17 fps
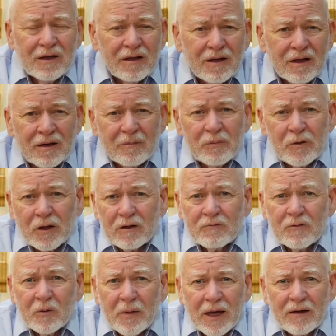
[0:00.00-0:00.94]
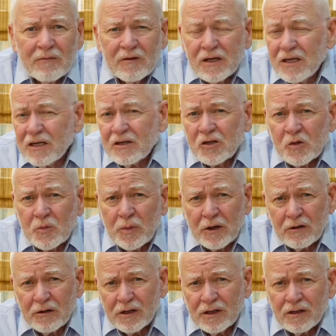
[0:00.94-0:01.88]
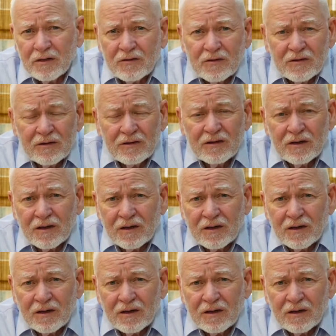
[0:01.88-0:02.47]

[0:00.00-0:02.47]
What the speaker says: None of them have any experience,